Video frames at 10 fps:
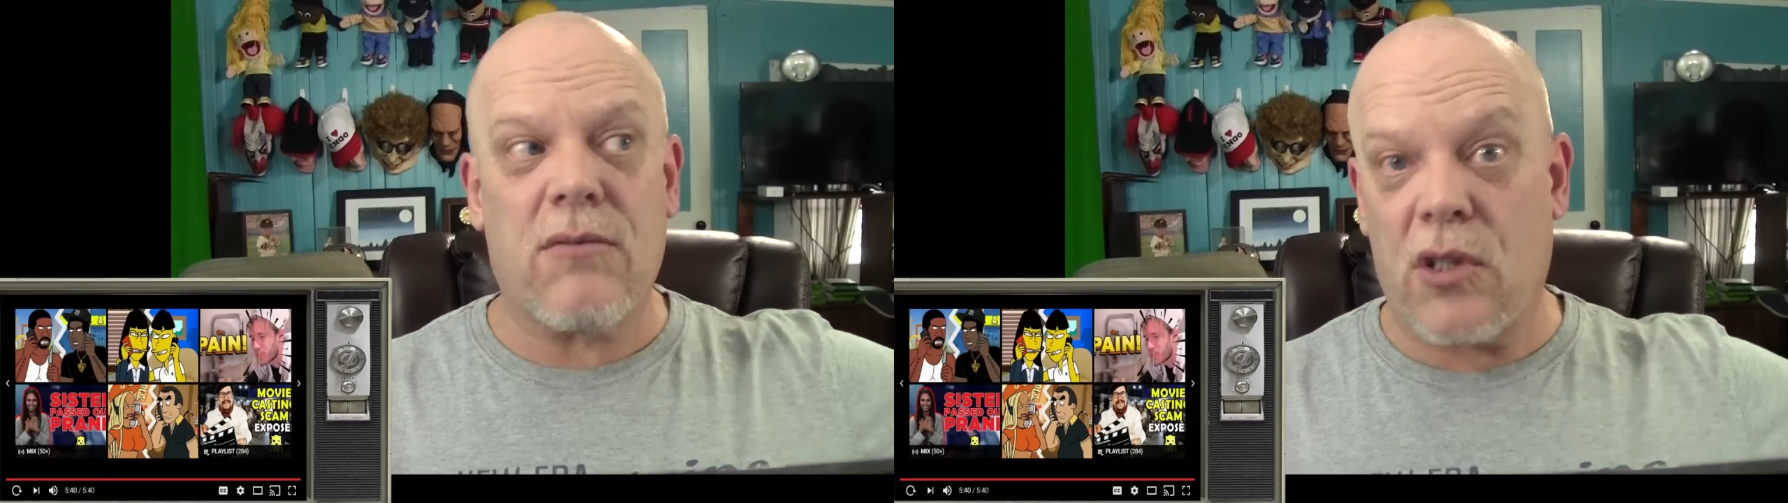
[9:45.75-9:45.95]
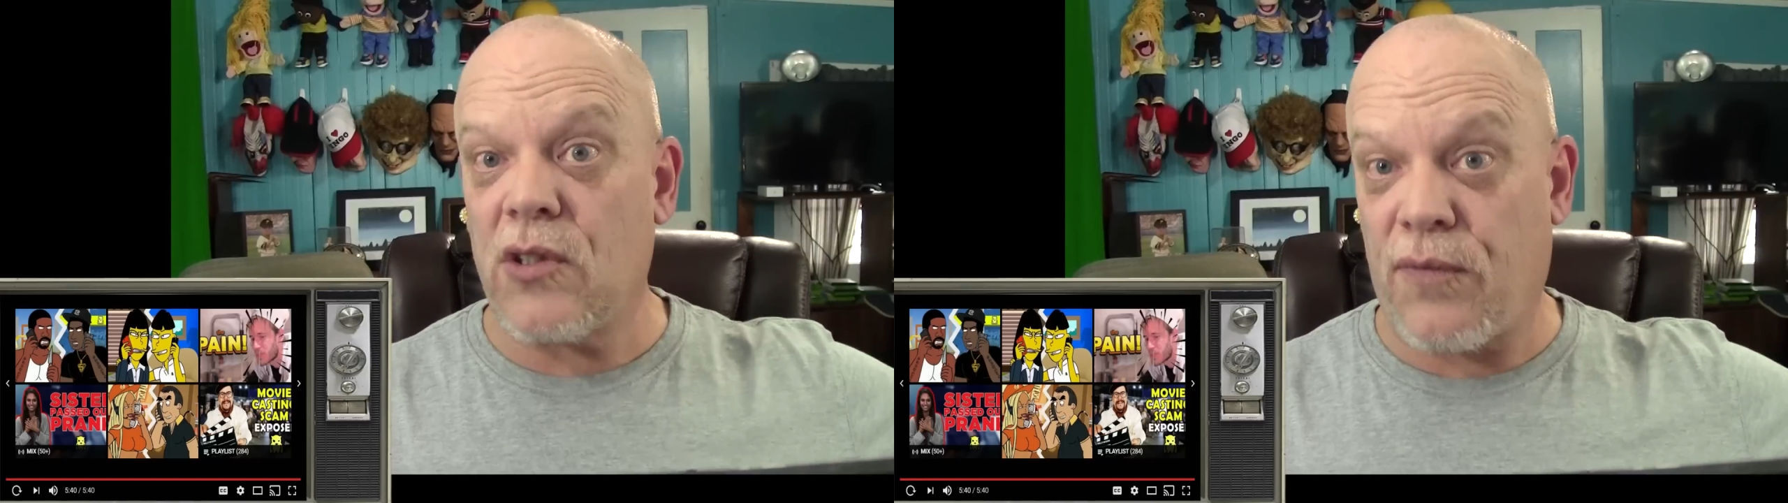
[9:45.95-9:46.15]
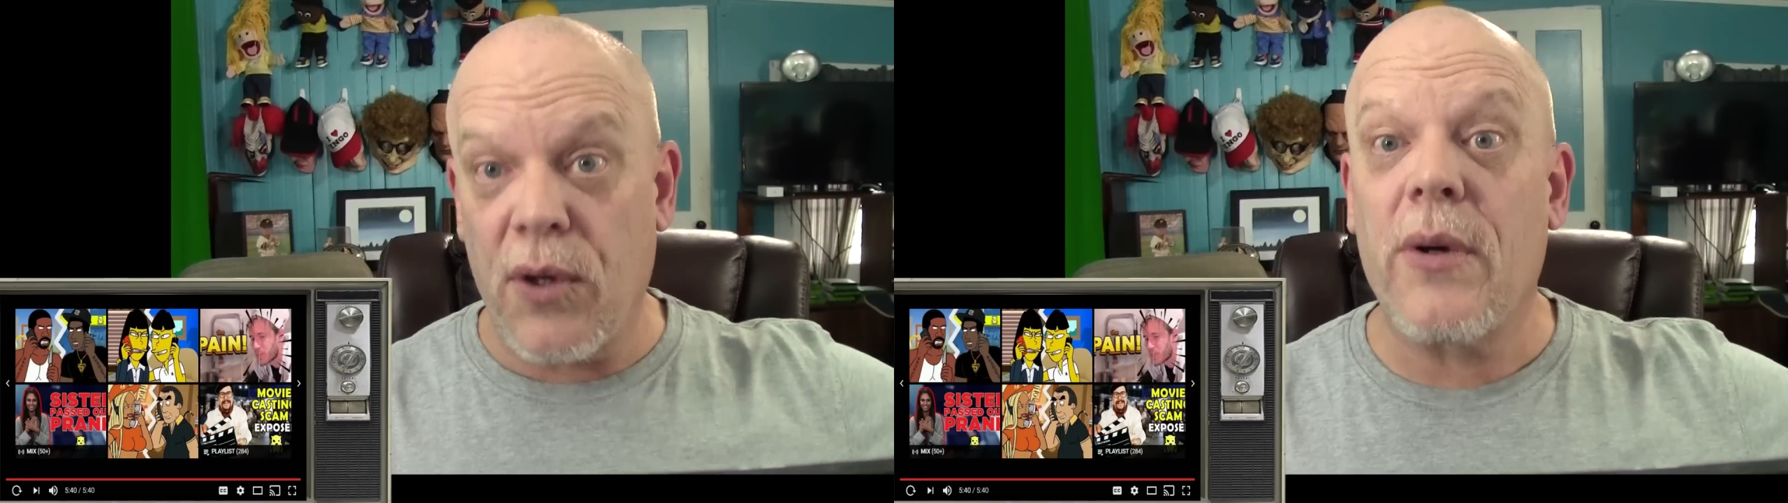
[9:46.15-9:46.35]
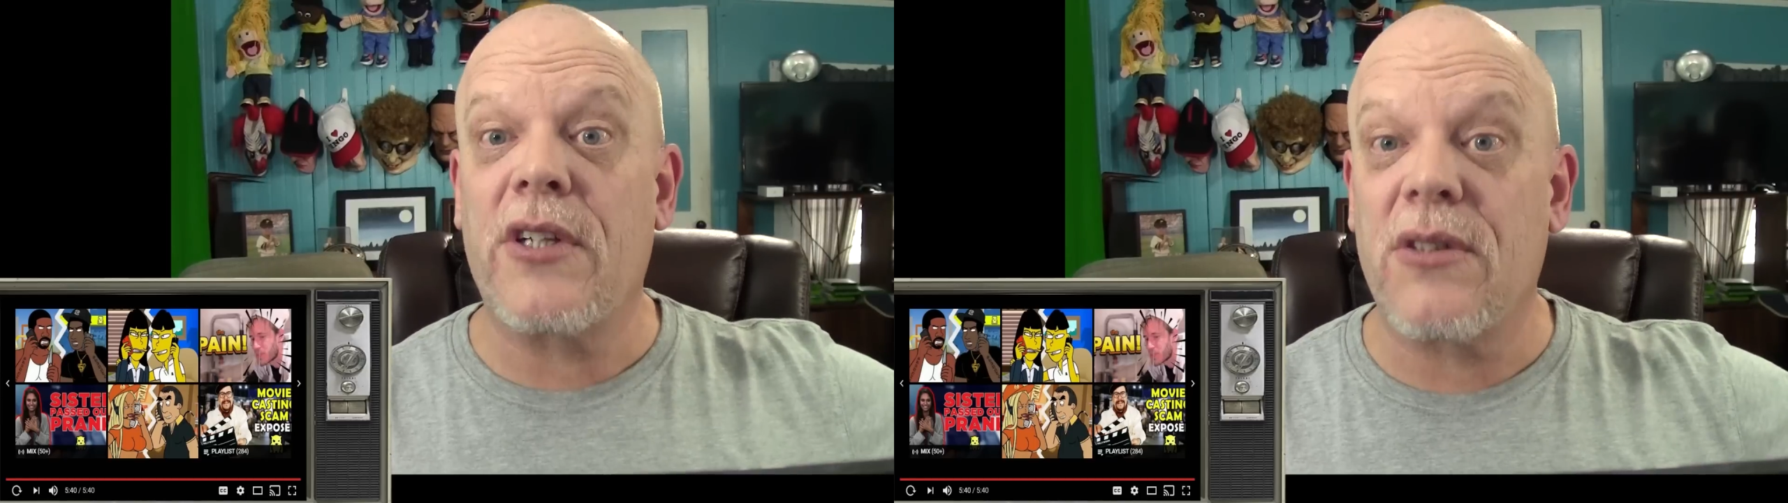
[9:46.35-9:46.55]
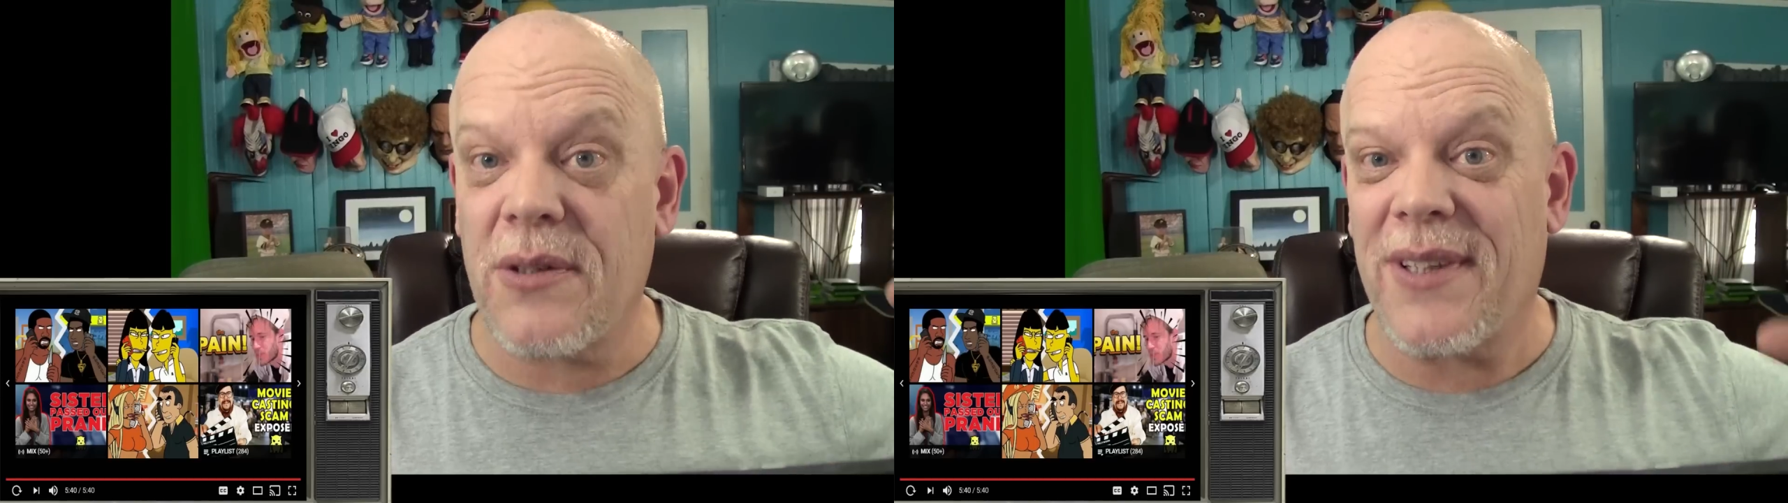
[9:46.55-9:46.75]
there's a few
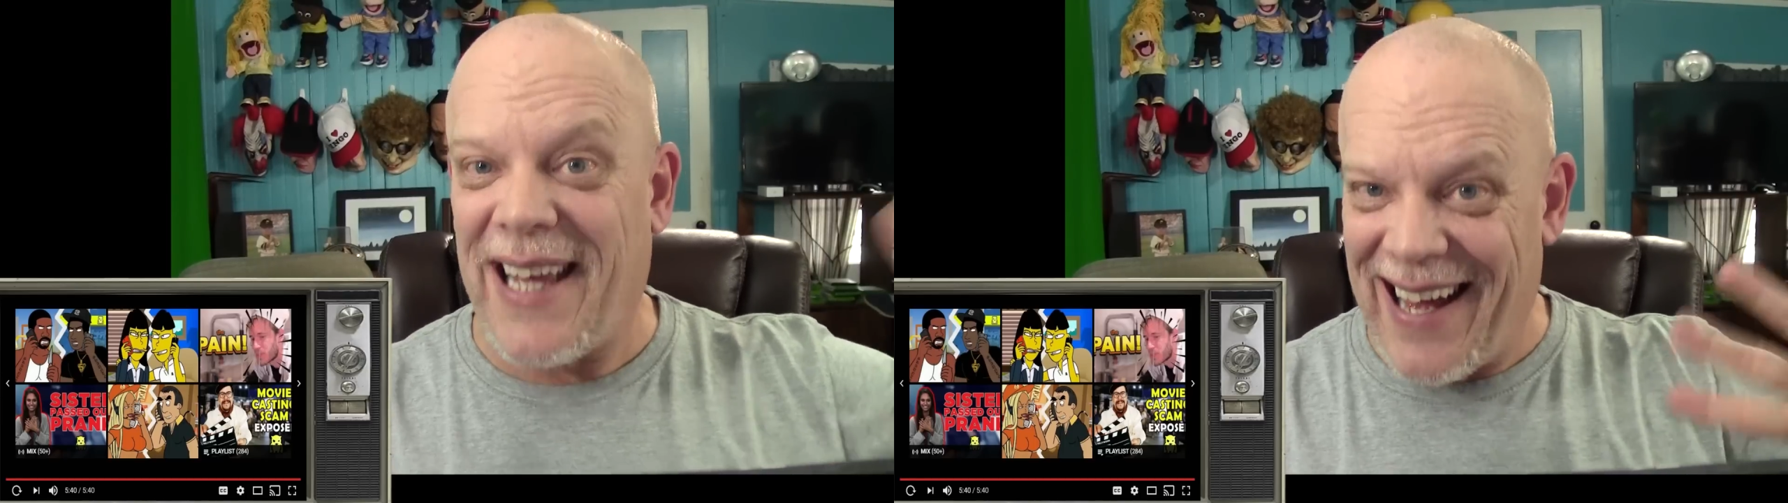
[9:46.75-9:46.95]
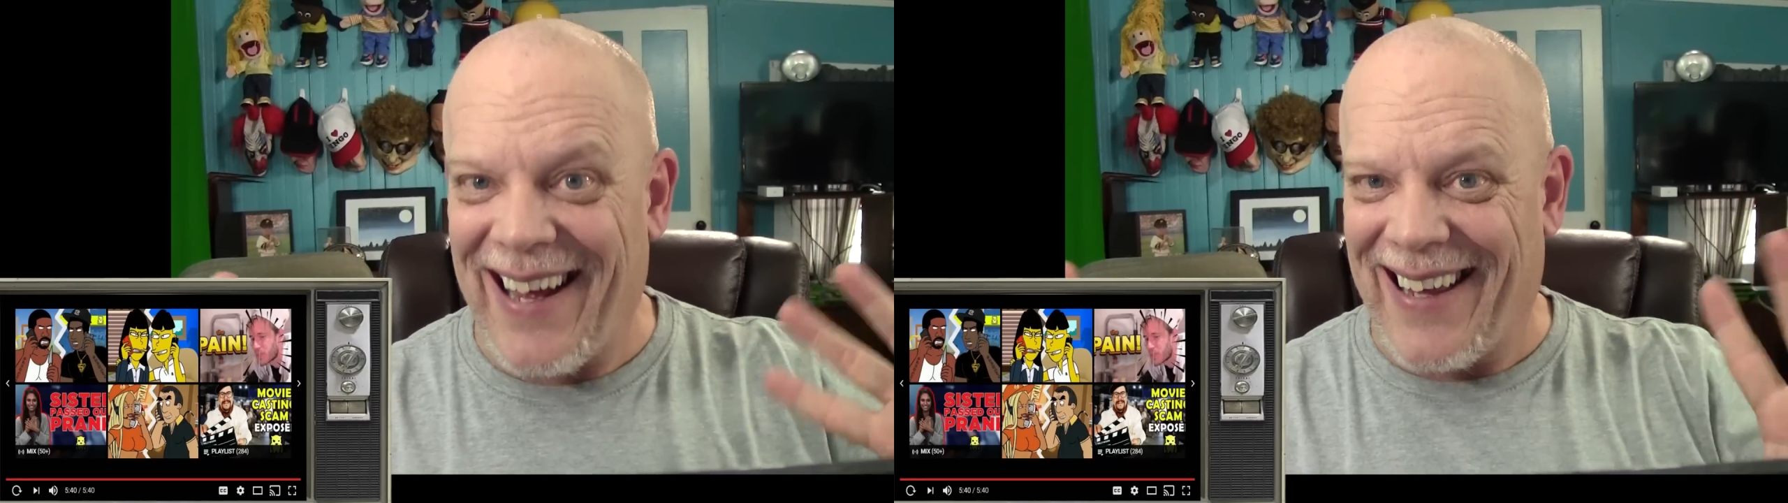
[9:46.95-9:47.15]
issues with that.